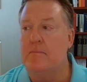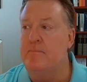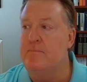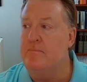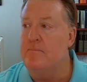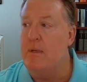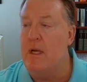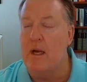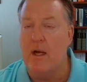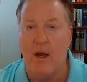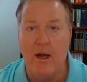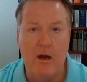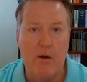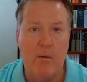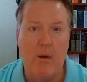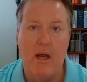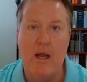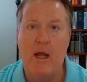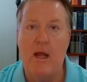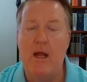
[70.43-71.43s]
an
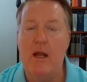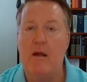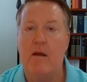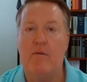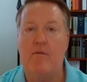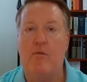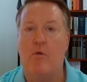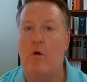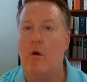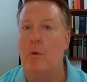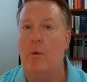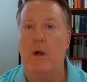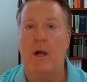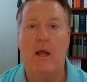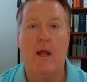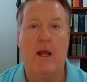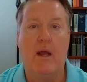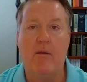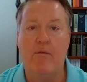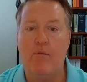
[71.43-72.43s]
IRA, a
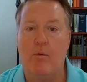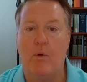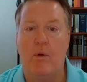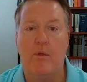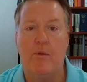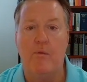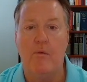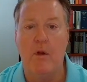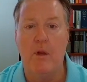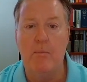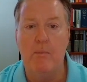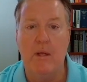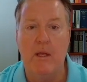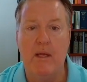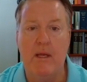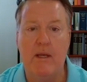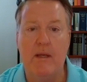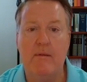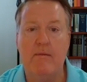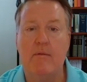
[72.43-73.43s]
401k,
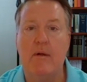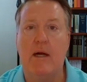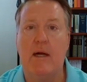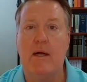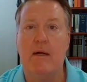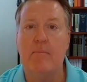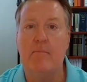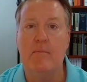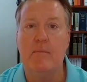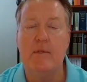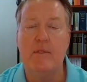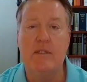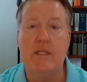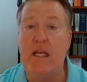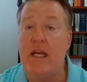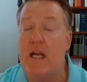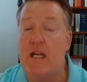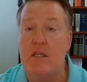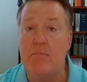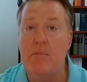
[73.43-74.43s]
403b, um,
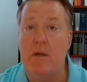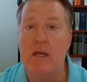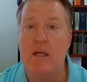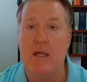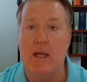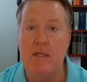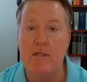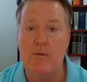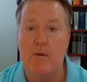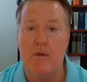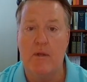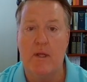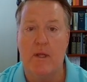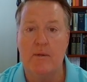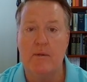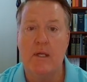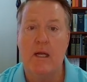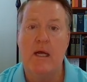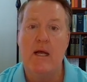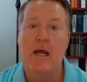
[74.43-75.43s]
TSP, that sort of thing.
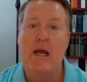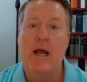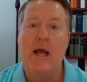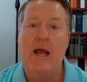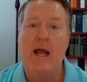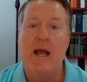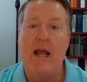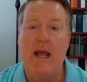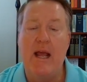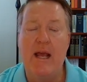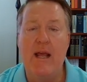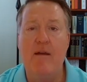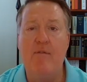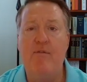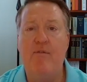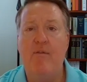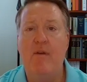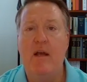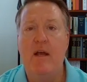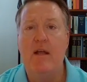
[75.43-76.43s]

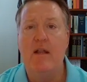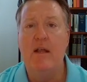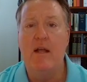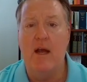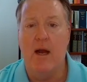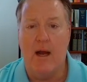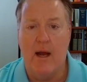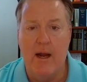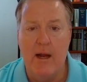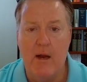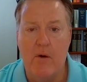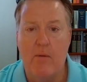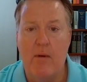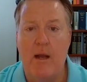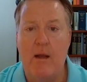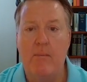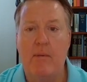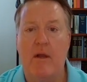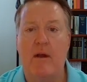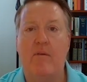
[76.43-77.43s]
If the
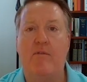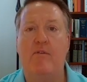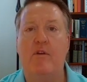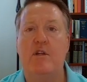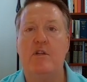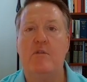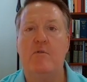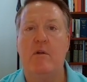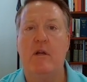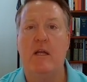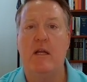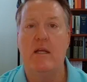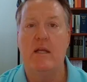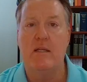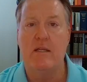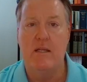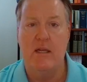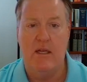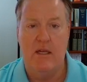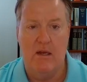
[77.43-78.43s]
IRA beneficiary
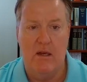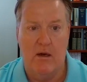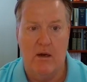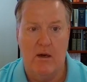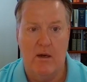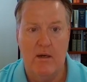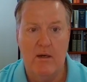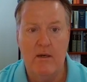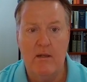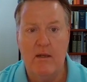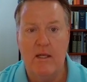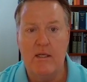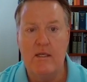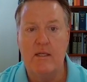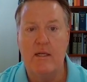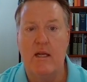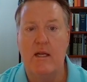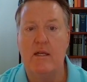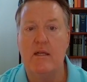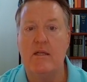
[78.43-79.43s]
is young, let's
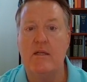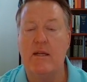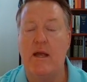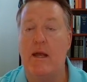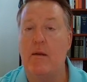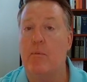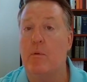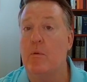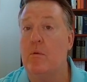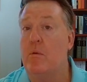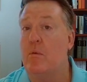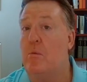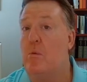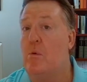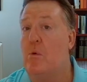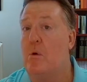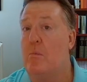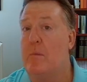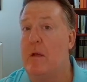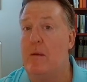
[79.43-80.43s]
say disabled,
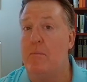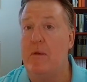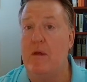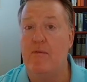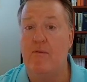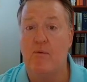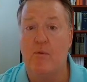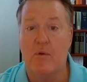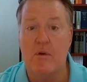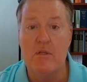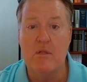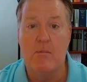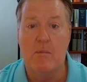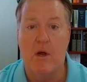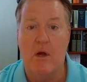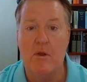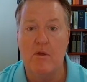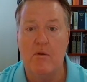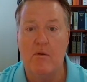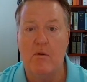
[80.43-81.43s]
or maybe for some
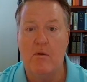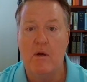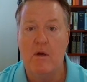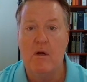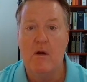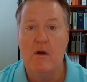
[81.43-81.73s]
other